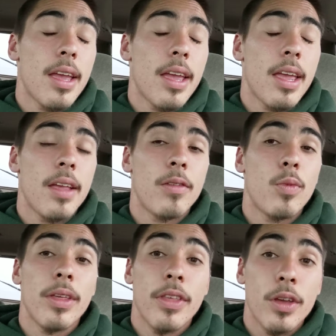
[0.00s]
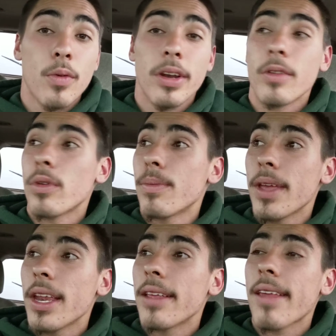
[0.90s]
He's with you, and He's with
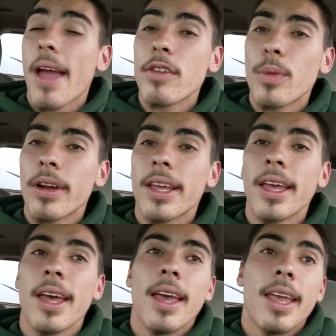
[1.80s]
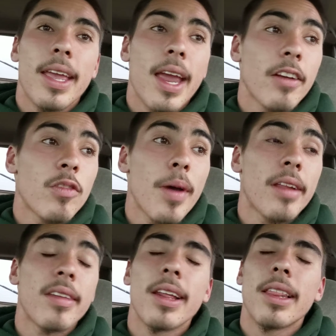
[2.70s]
me, and He's everywhere, and He cares about
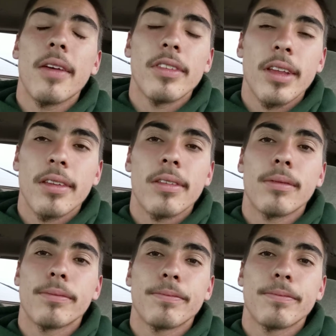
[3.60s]
us, and He loves us.